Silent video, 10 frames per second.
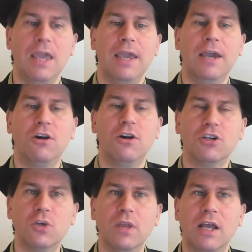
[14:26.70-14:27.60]
It
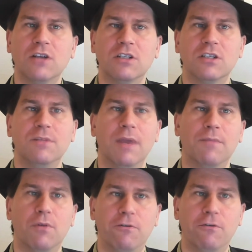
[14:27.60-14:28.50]
also allows us to
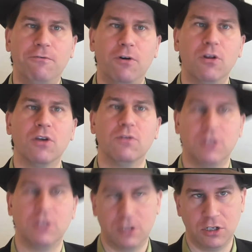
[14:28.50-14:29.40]
make portfolio
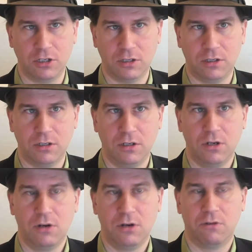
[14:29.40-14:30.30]
decisions,
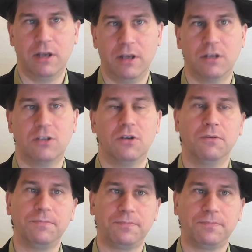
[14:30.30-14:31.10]
right? So